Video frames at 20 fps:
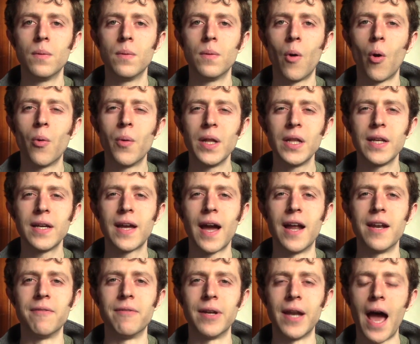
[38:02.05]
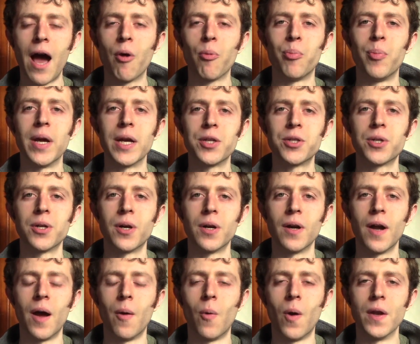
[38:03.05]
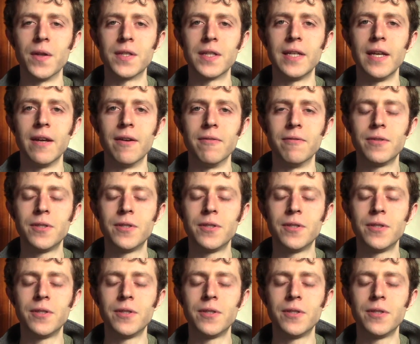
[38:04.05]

or really kind of an out picture I want to give